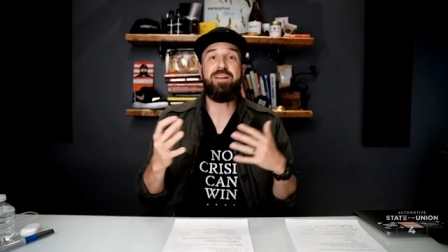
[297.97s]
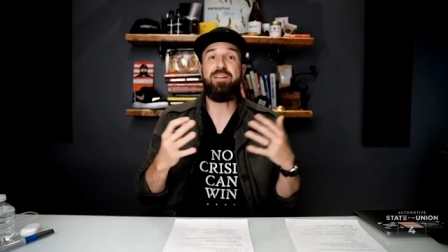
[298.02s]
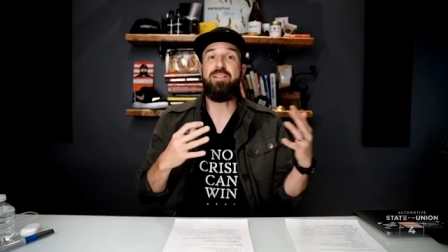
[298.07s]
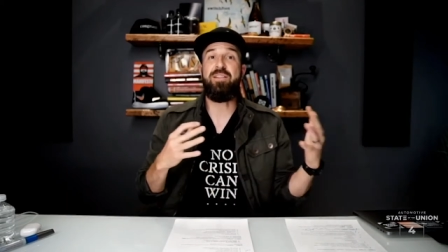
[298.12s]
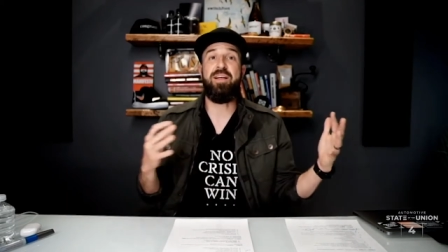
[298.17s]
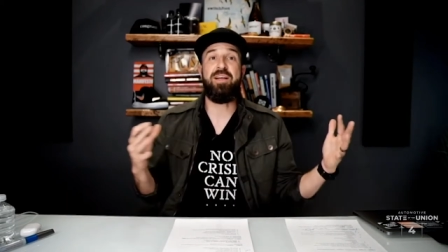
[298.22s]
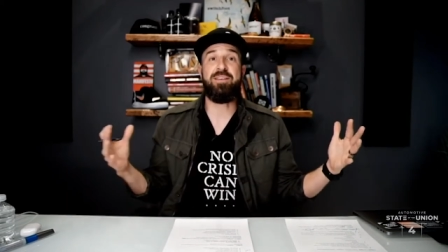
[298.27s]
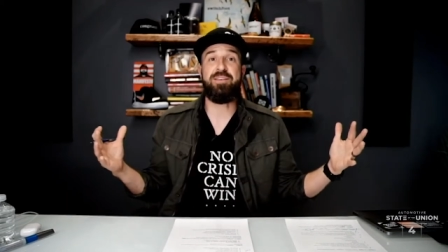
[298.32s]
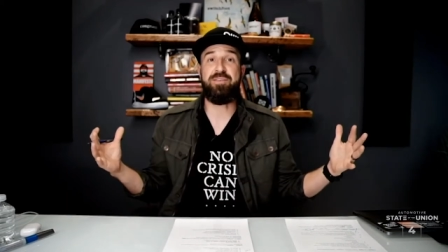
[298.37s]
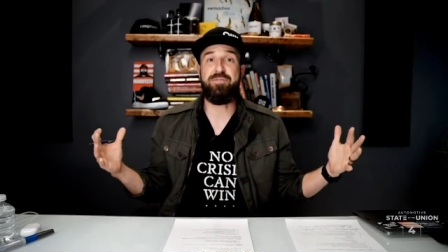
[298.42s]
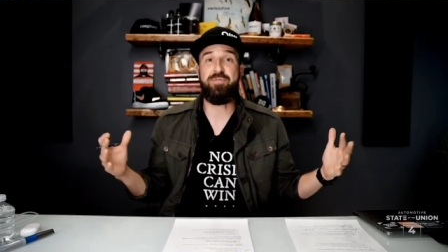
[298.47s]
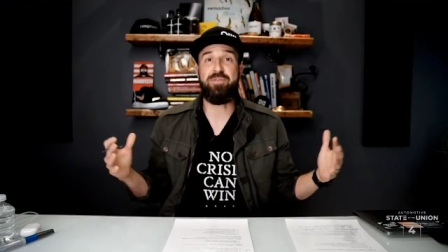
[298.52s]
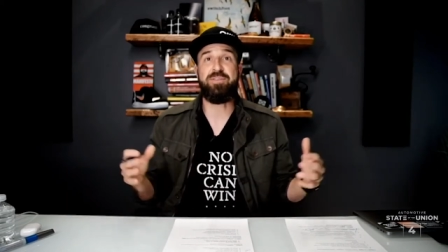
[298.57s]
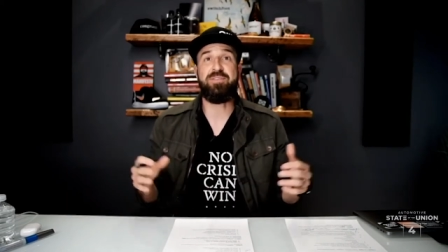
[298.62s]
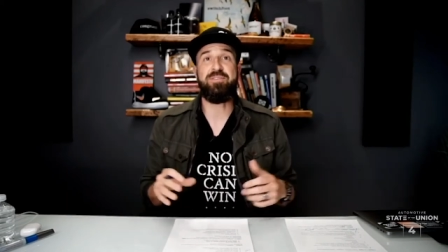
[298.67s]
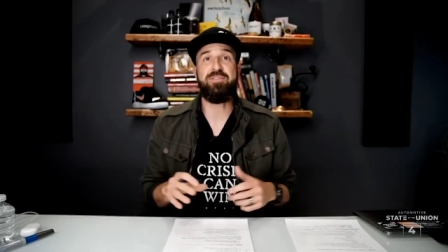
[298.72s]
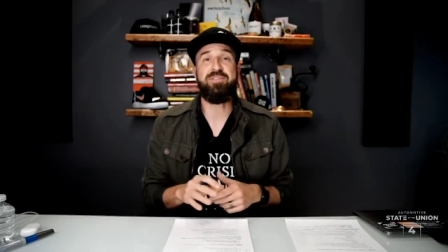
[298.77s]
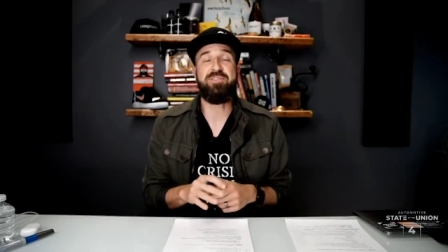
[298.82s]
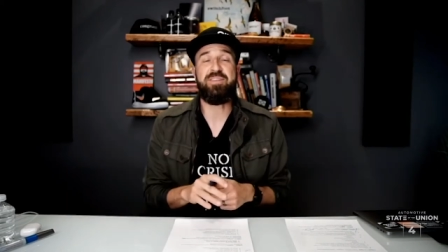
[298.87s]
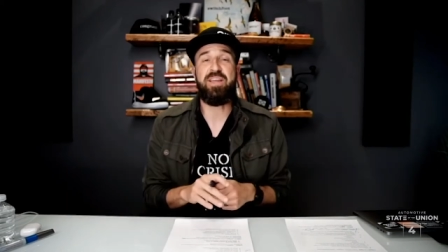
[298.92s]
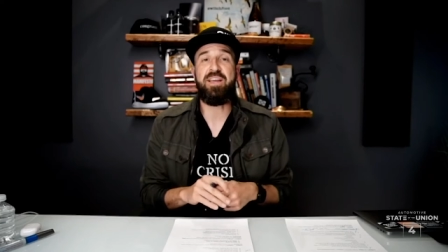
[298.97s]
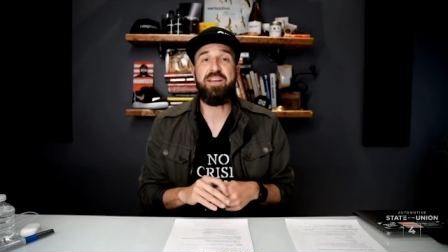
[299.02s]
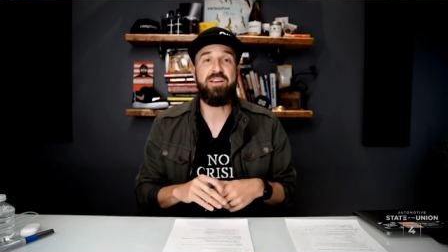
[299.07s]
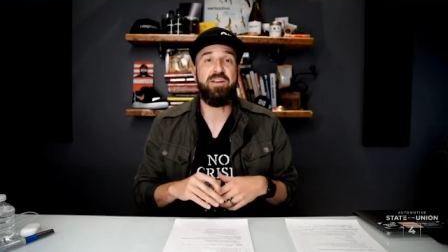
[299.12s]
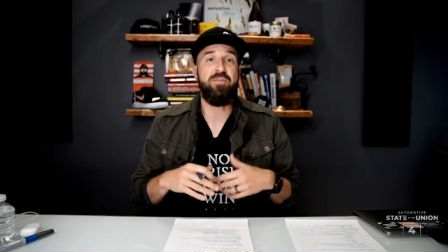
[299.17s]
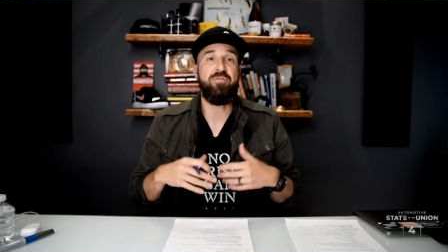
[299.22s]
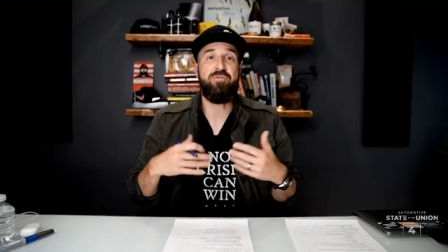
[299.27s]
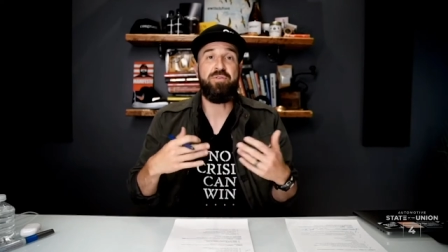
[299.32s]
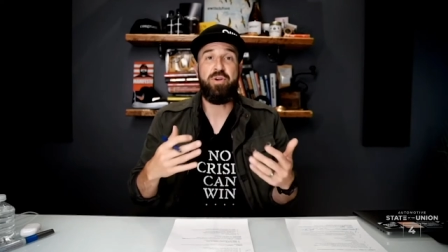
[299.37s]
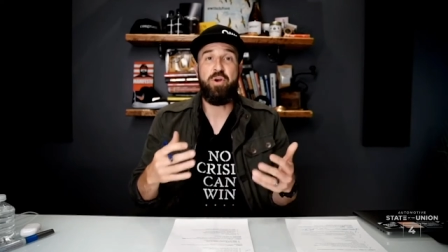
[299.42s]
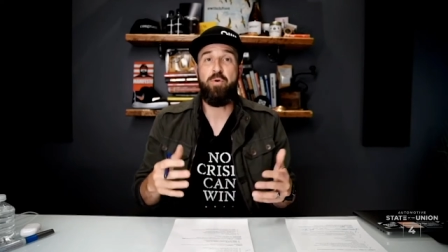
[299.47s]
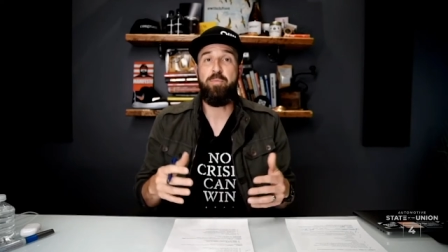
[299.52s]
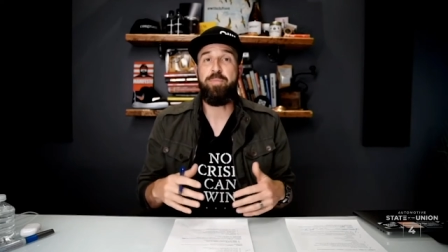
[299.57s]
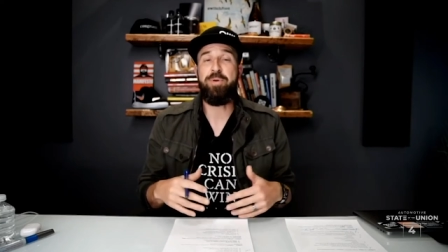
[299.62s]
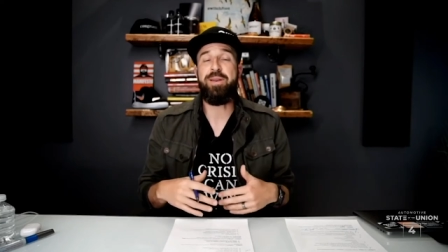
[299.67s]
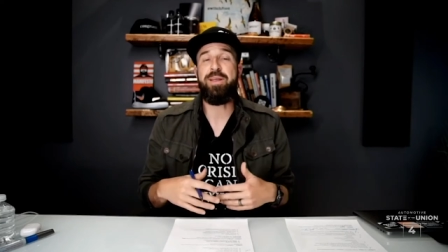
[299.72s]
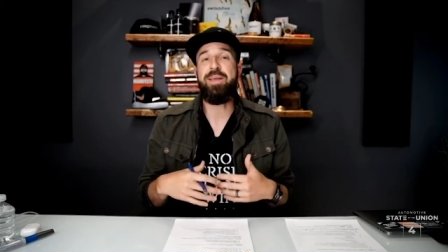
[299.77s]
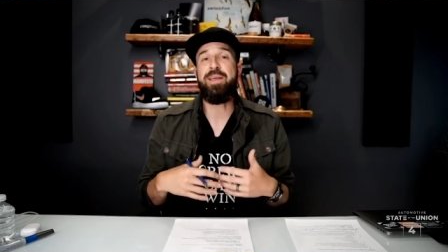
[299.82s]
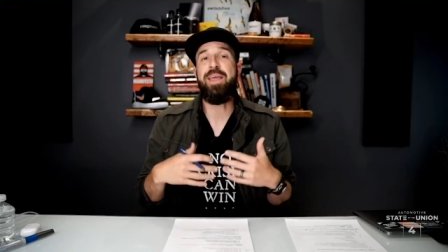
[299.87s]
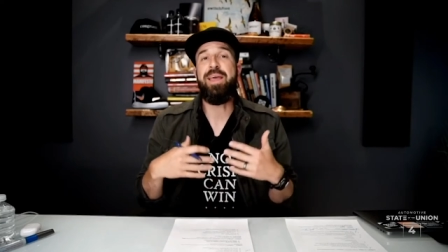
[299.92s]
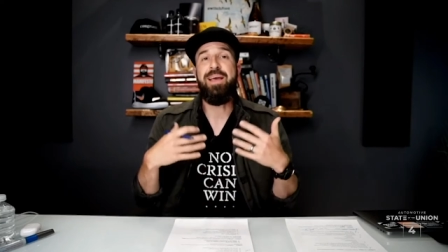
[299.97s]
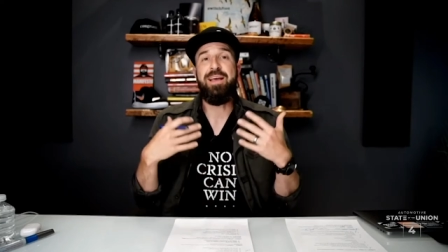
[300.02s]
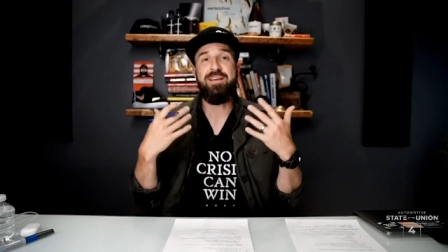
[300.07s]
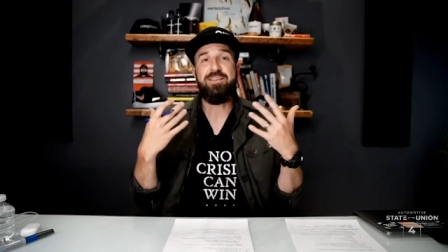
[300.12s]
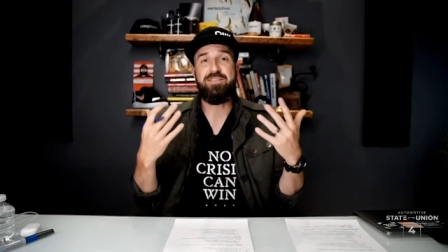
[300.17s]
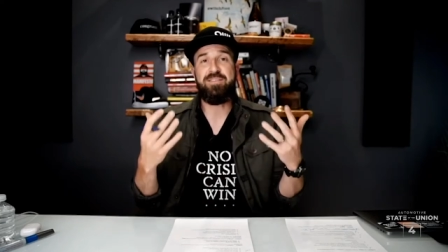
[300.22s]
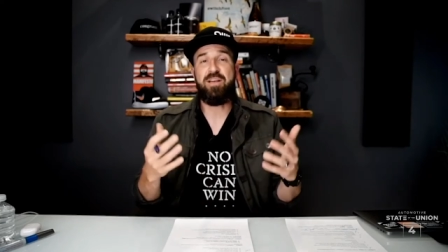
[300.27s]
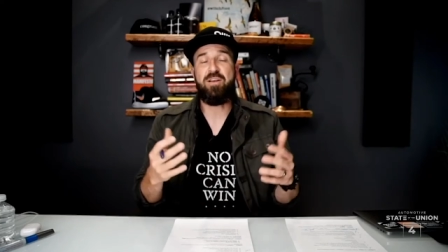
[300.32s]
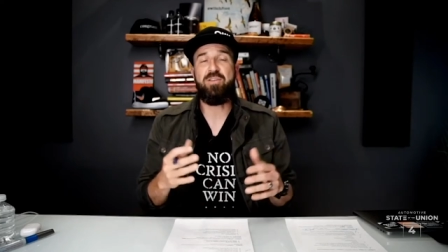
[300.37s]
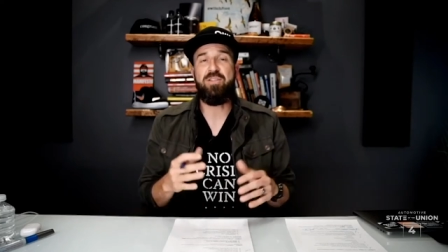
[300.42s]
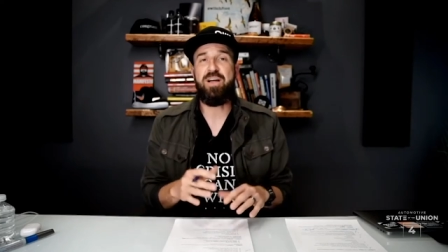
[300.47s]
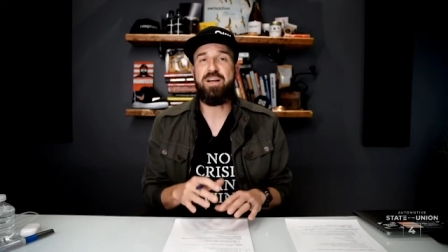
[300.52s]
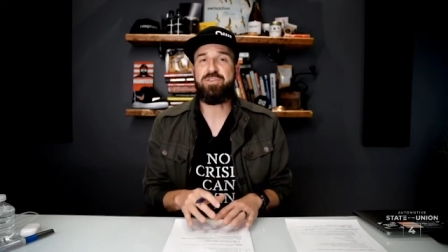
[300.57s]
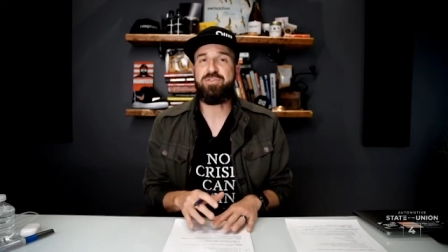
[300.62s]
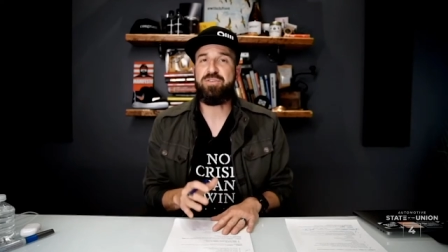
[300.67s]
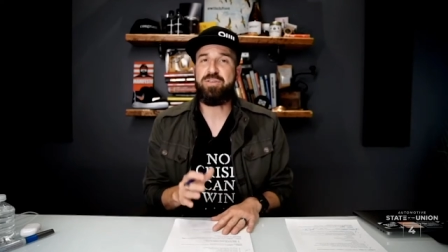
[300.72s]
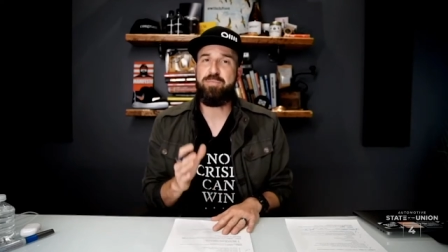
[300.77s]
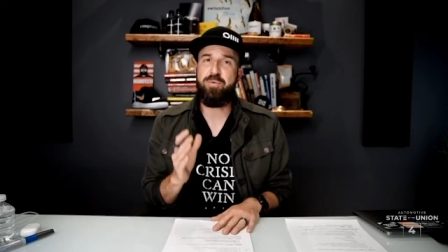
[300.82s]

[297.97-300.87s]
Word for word: A lot different state of reopening psychologically.